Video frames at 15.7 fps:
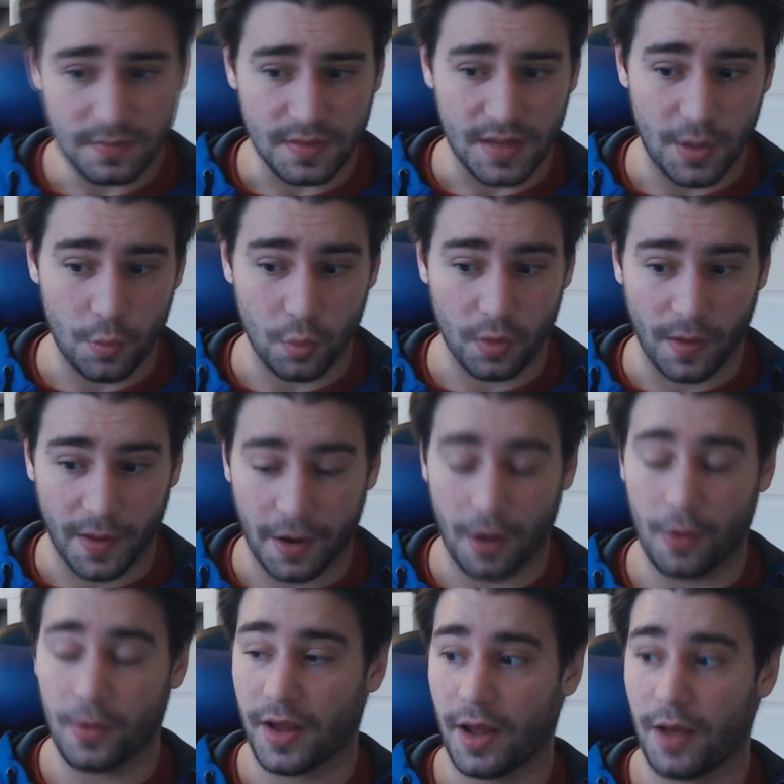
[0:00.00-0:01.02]
And we're like,
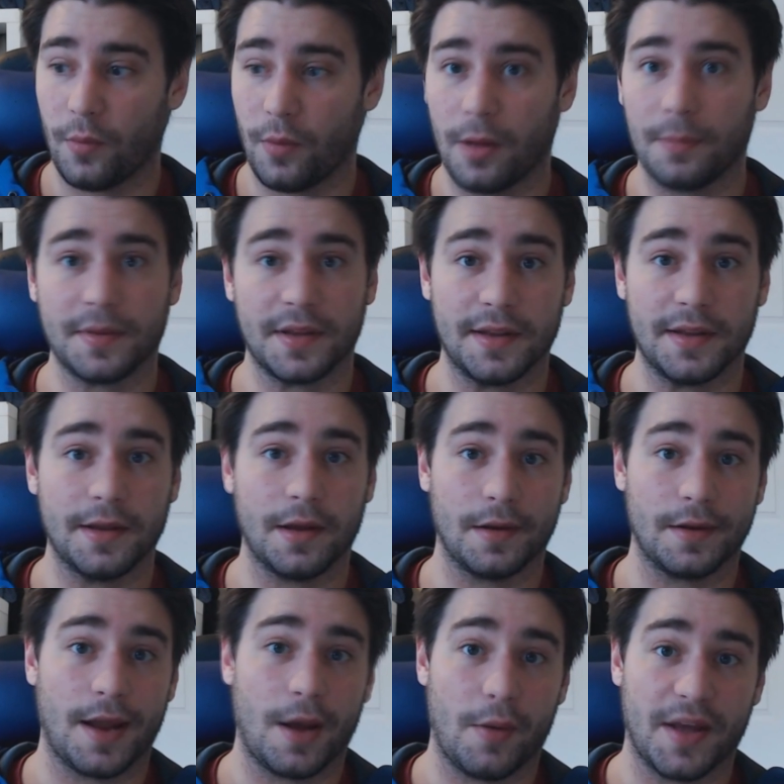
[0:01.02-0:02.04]
okay, well, he
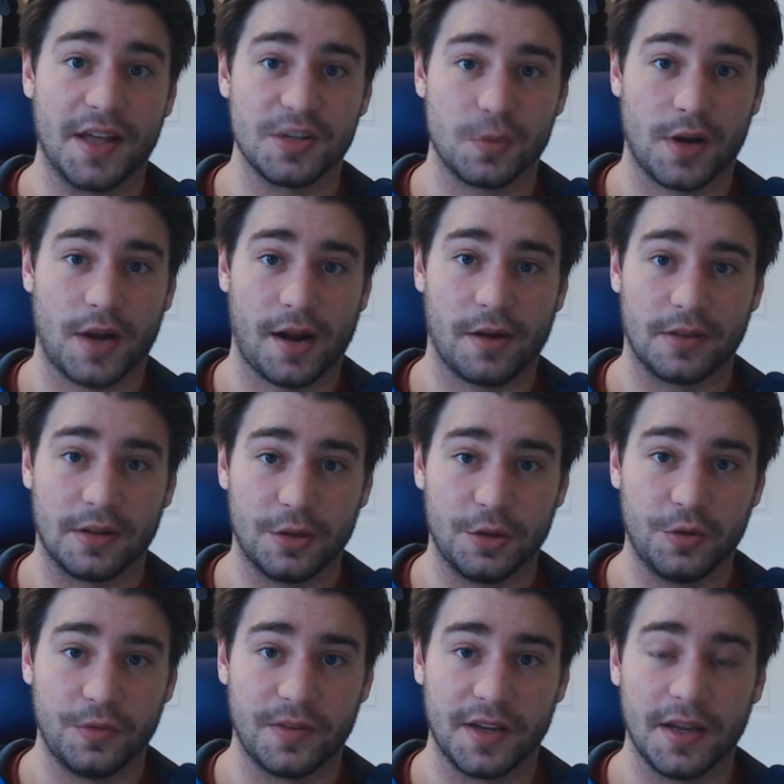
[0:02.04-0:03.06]
now has one higher than
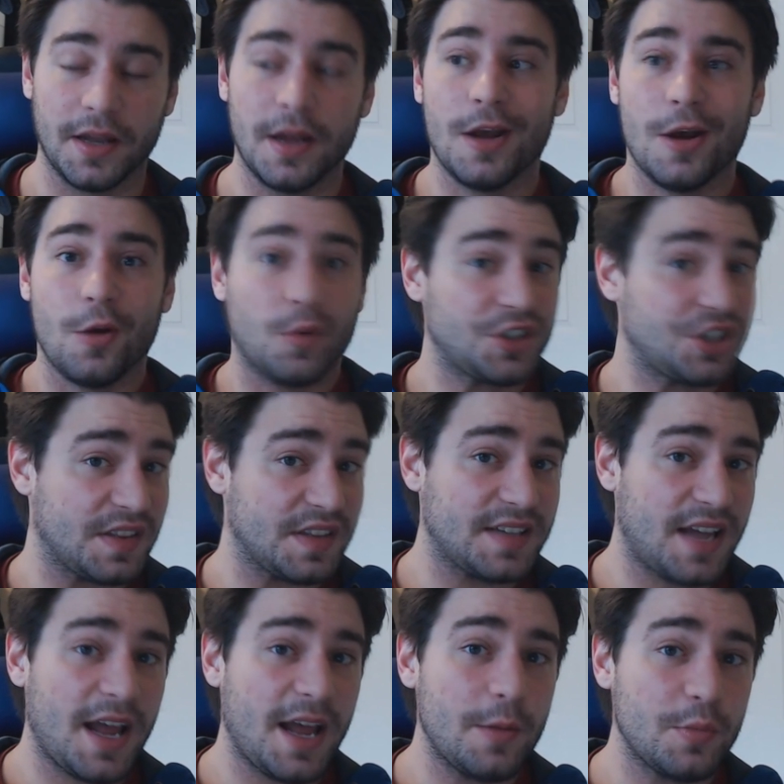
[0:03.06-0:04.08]
Luffy, which at the
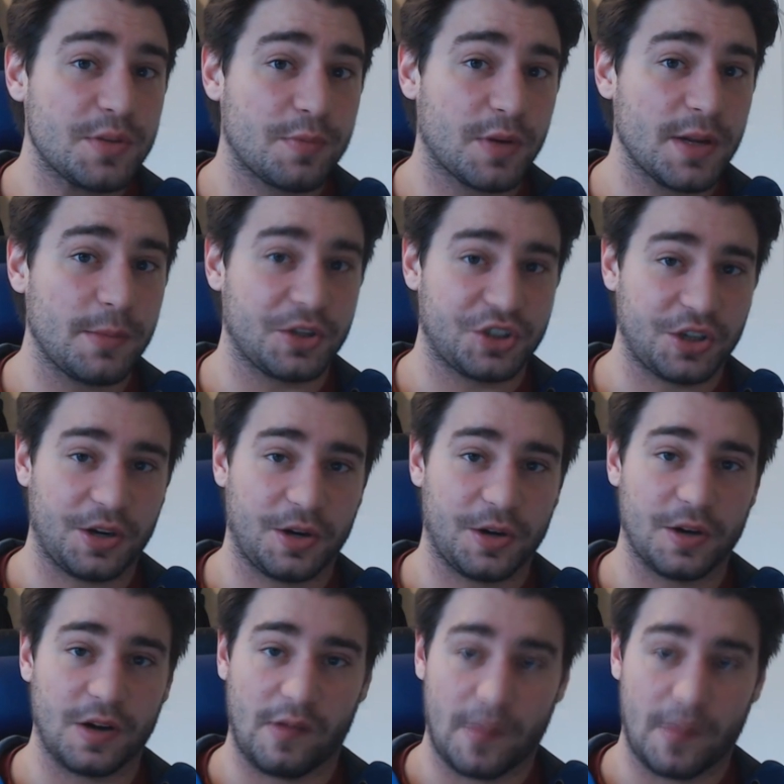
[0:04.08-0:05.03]
time was pretty much unheard of.